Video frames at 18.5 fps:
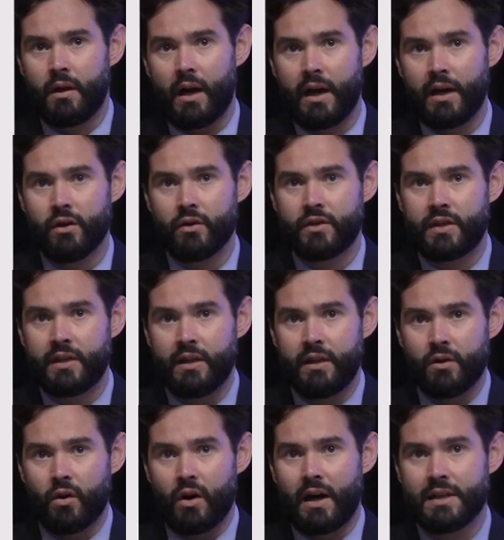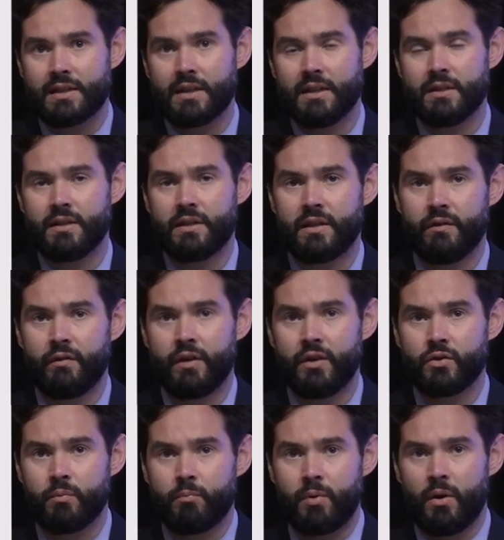IRT or high
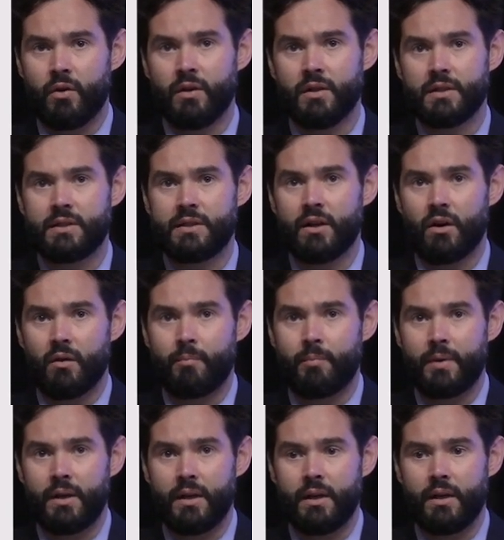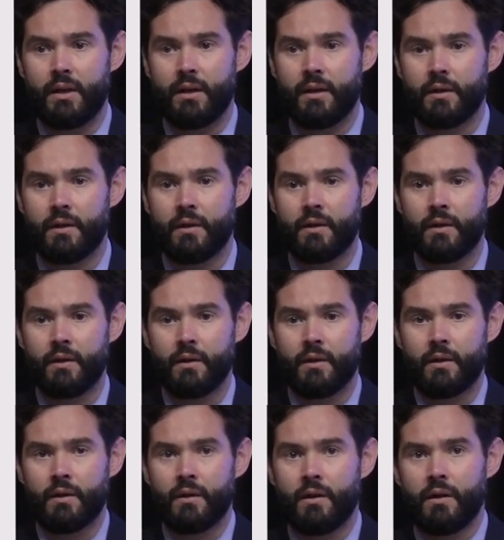sensitivity troponin, CRP.
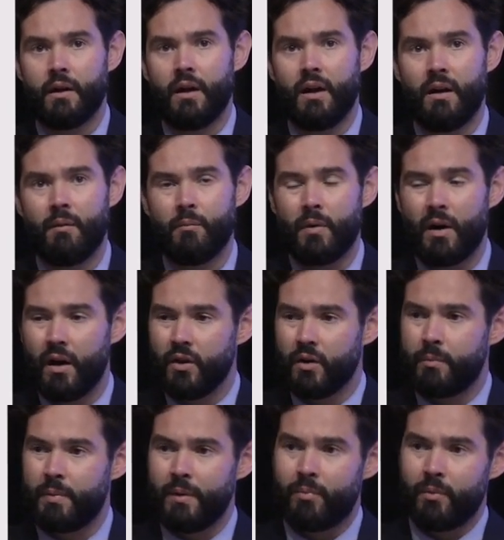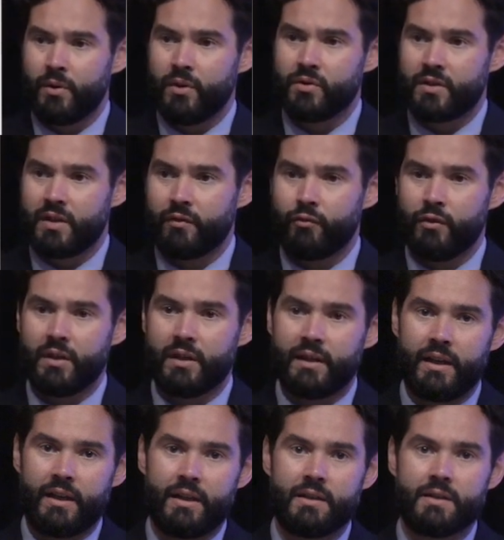Um, other people use
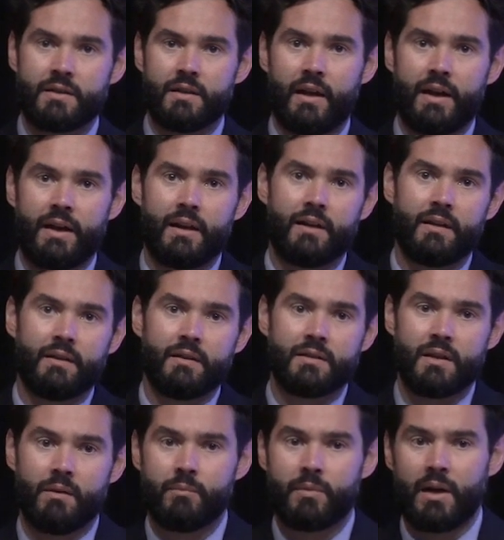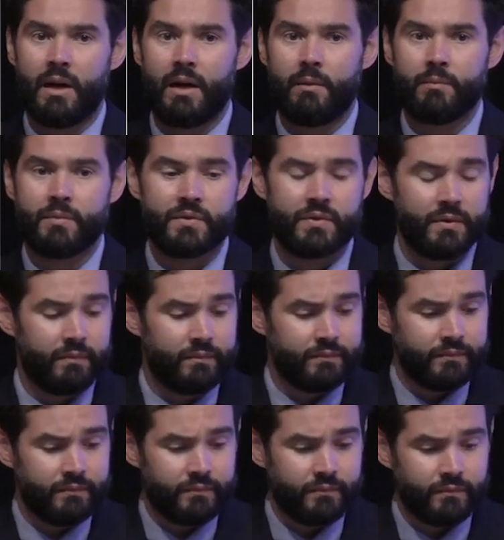different things like sometimes
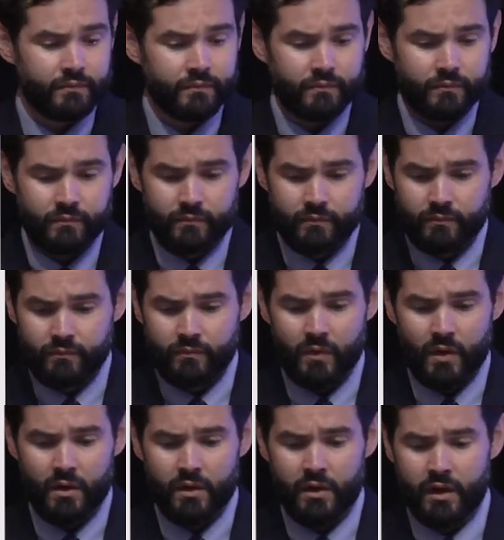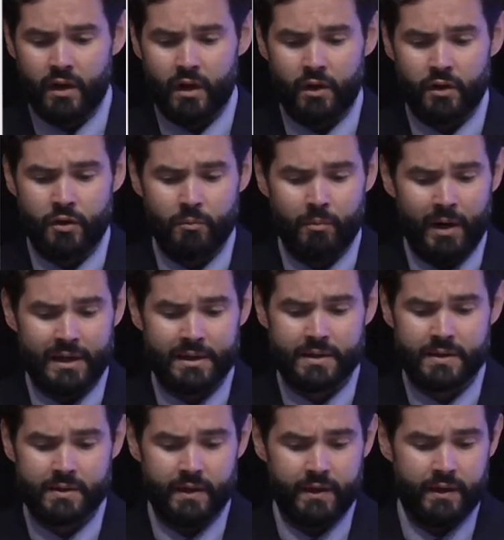you know, you might
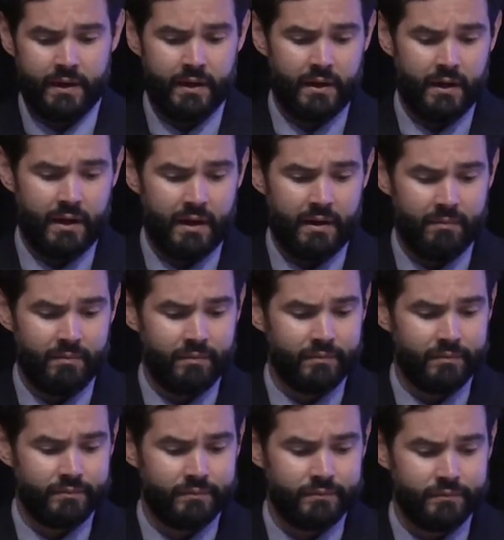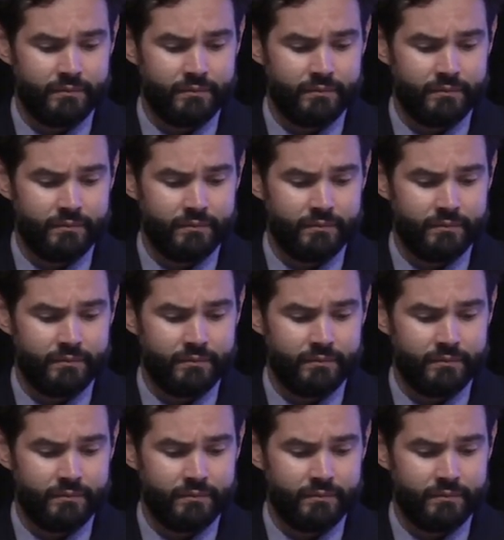see, um,